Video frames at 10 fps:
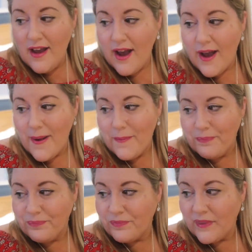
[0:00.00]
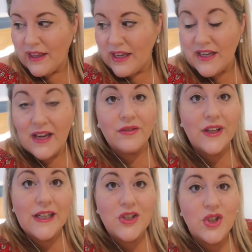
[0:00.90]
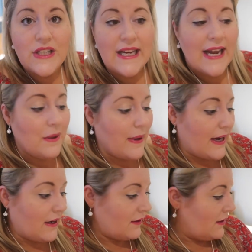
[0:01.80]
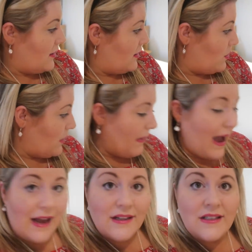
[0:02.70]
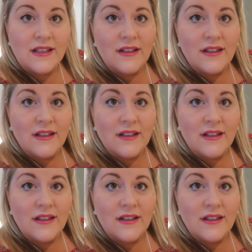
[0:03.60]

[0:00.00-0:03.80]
And yeah, I've really enjoyed it. Anyway, we're packed.